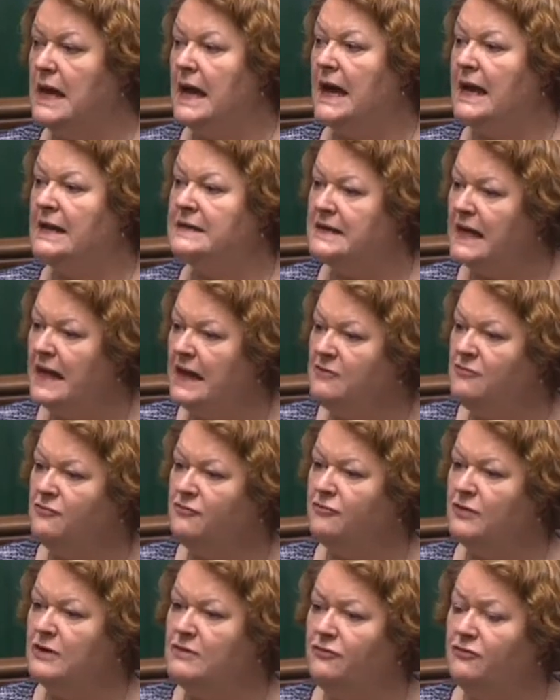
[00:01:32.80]
And
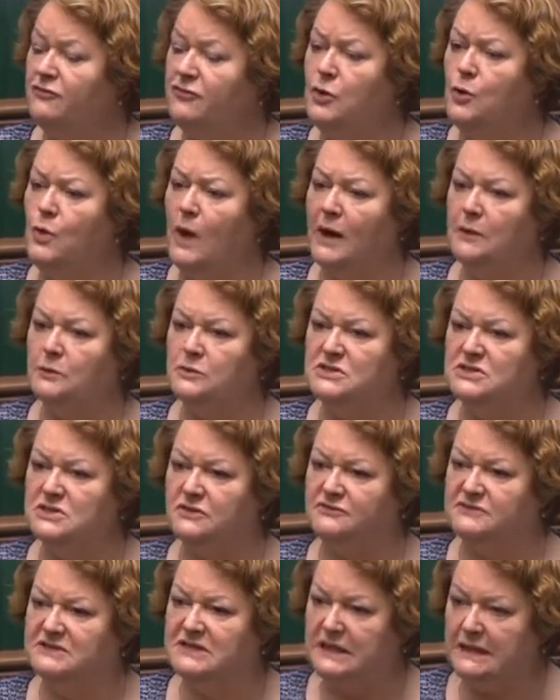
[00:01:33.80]
every few hours
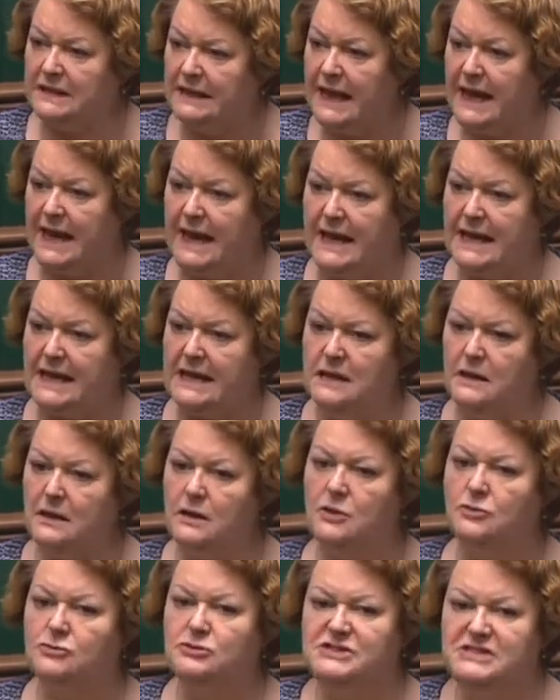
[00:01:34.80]
of delay
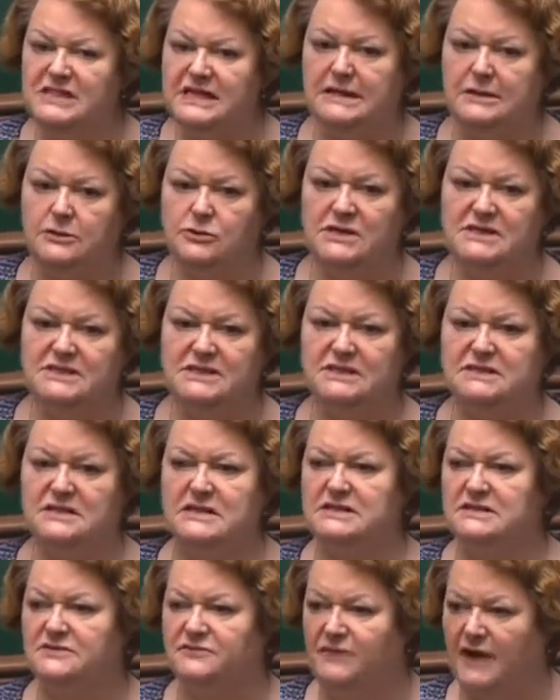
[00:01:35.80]
decreases
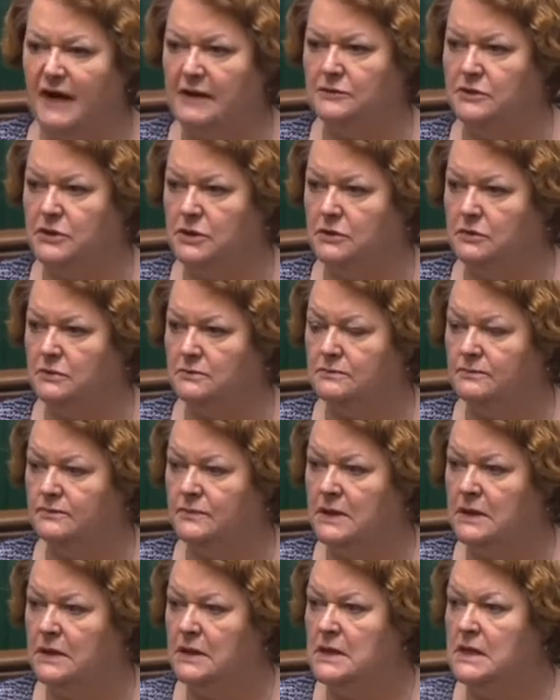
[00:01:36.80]
its value.
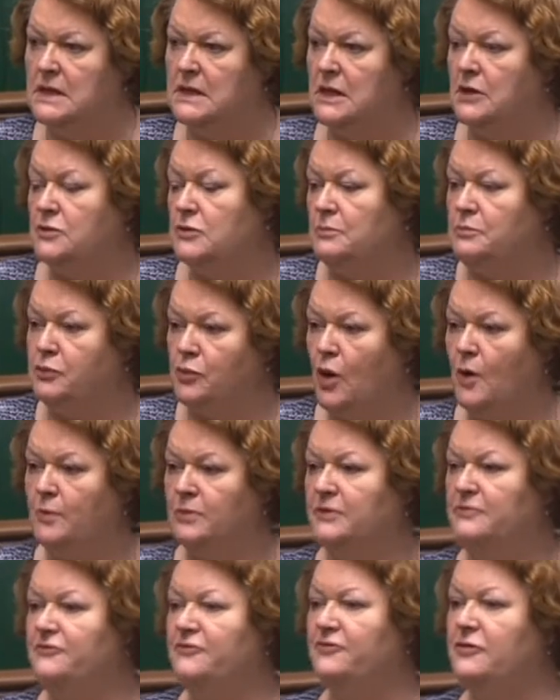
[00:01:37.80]
Now, the
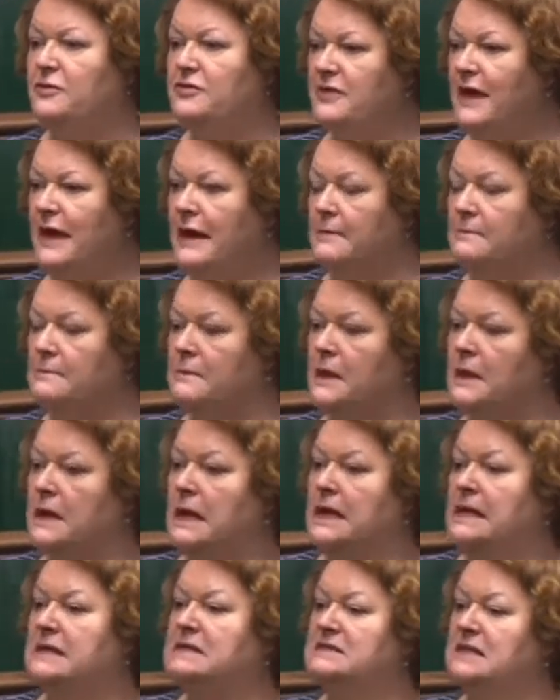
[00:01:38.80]
problem for them
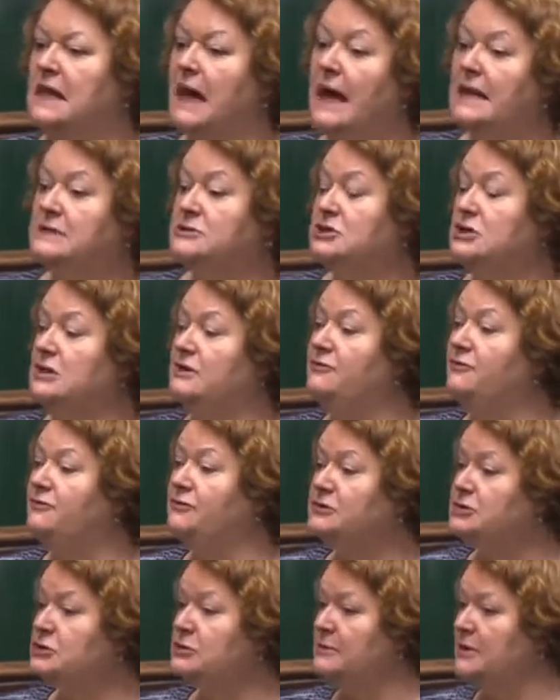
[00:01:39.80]
is that actually
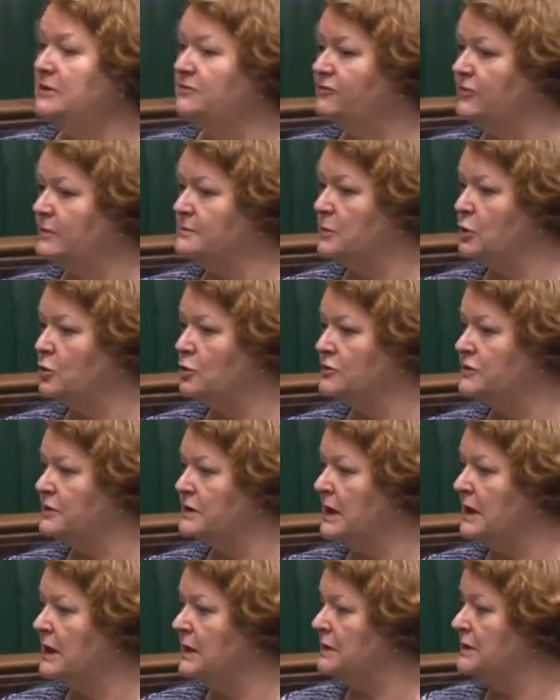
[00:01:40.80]
fishermen from Northern
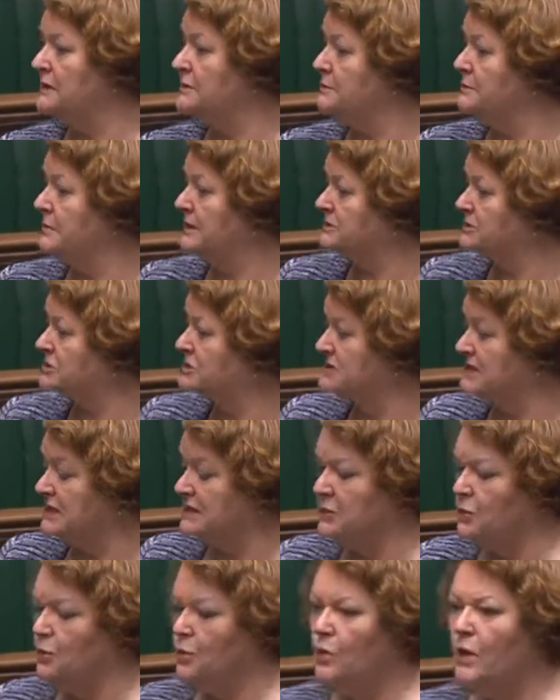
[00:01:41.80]
Ireland, much as they
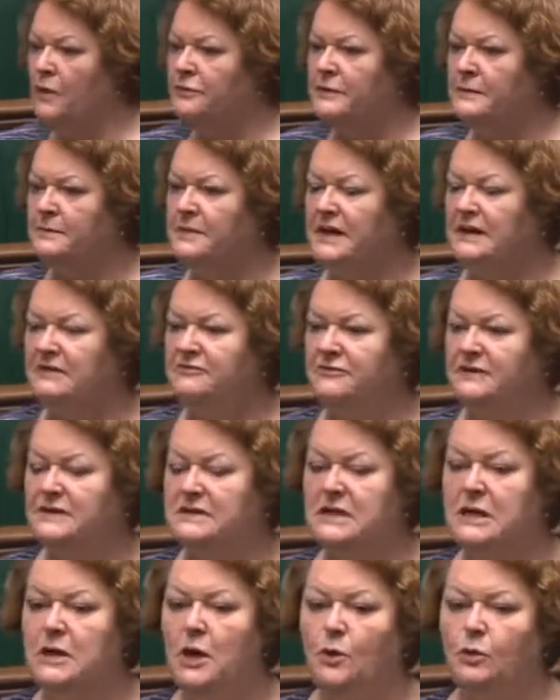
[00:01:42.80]
don't want the benefit,
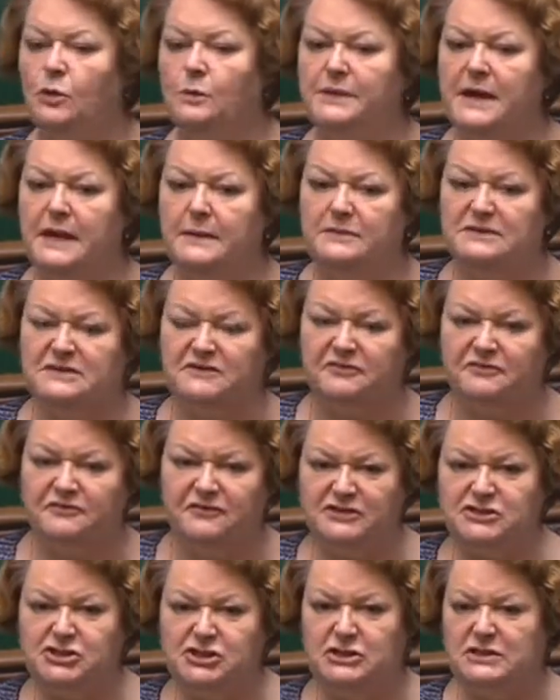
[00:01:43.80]
will be able to
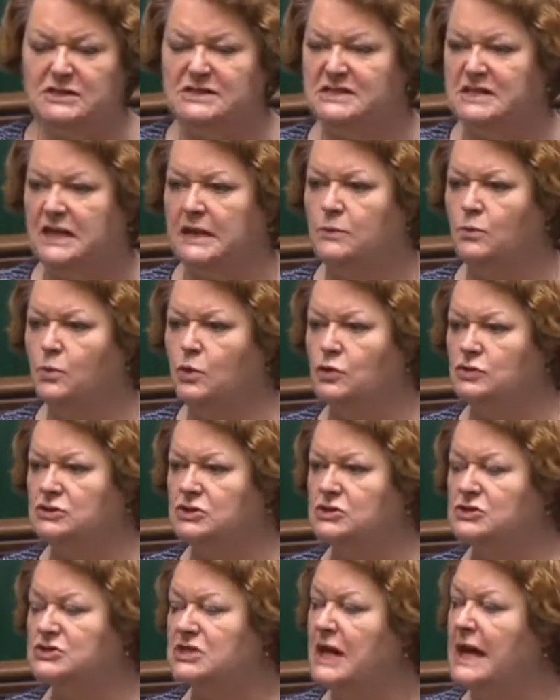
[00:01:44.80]
fish in the same
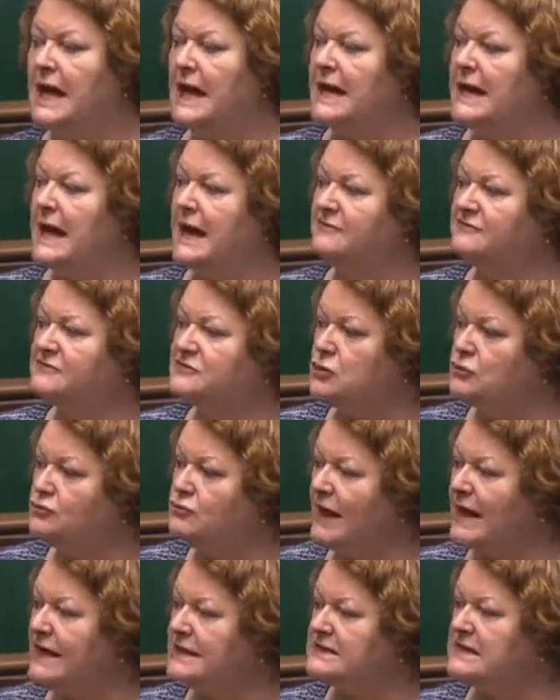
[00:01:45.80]
waters and have
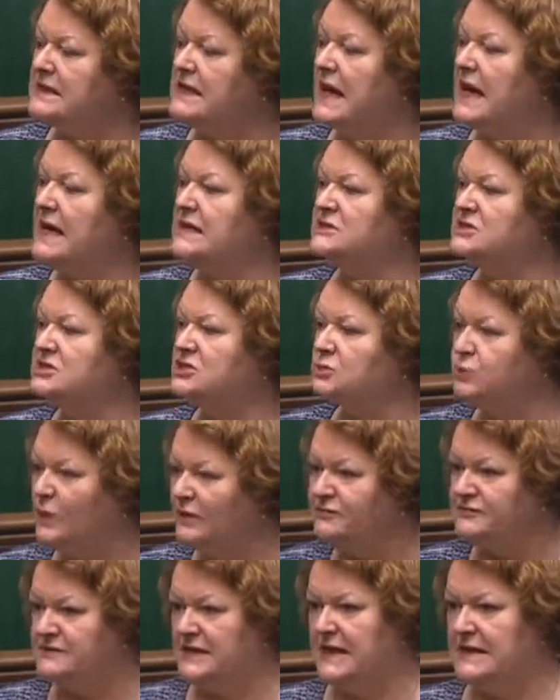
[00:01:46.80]
direct and
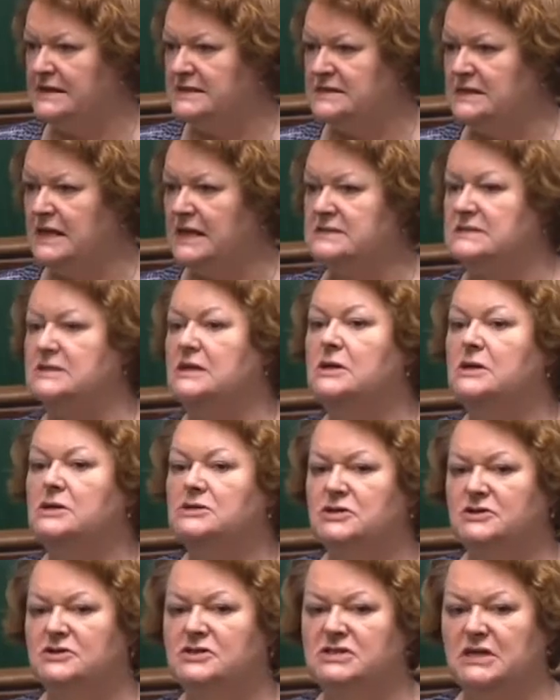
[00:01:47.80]
swift access
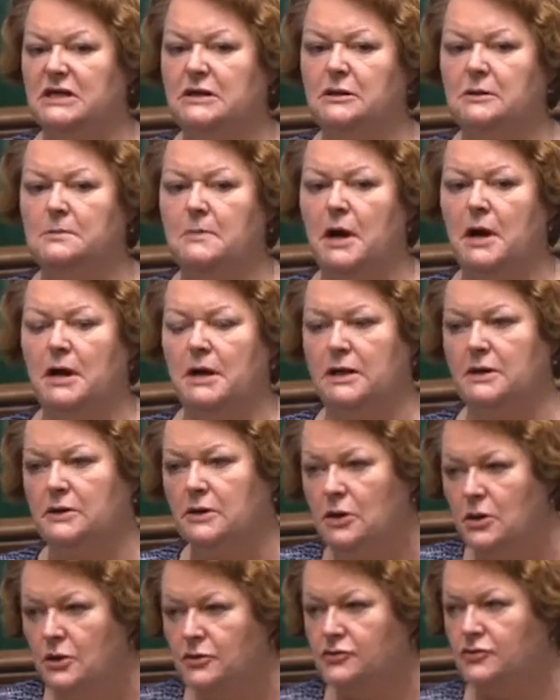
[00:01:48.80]
to the single market
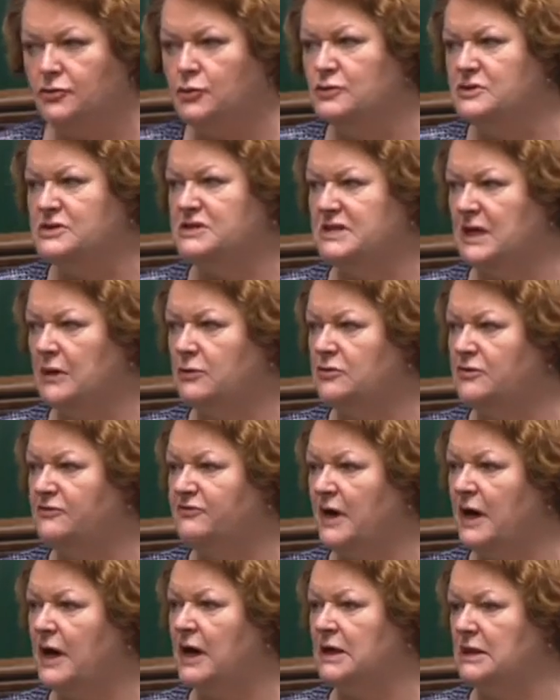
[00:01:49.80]
through the south of
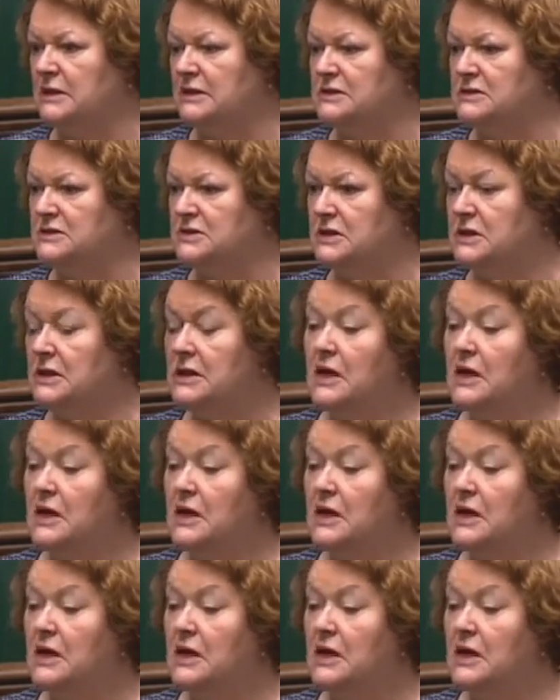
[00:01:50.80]
Ireland.